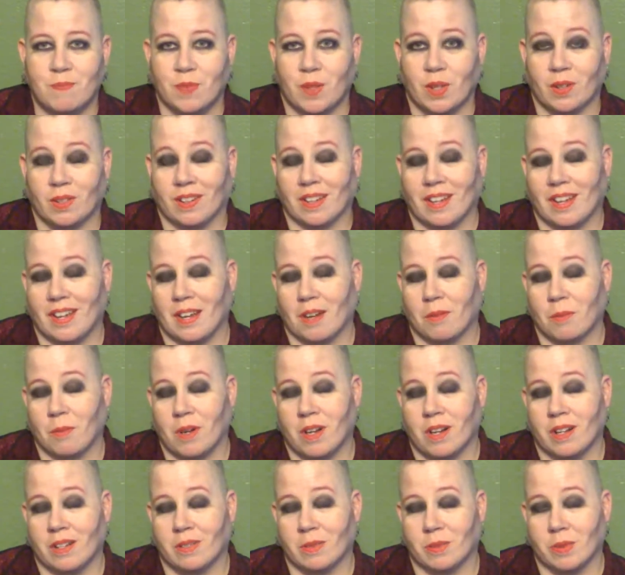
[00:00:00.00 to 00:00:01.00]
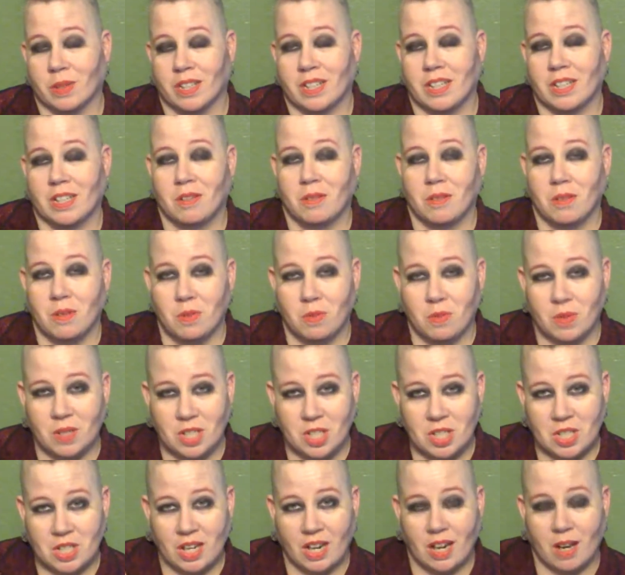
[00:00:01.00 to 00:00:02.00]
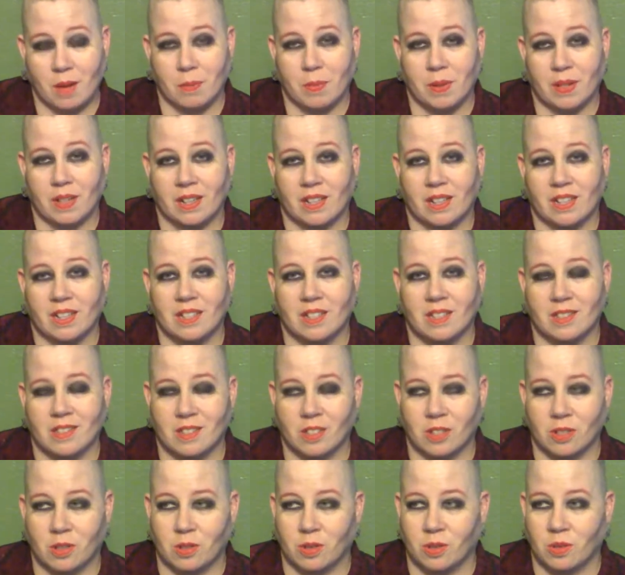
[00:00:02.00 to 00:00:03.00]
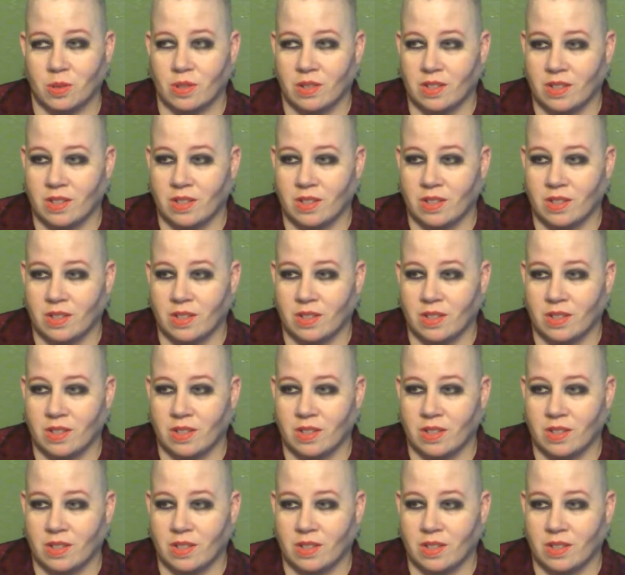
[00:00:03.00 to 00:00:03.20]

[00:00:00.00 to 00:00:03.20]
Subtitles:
Okay, well, we're going to go on the witch topic. So,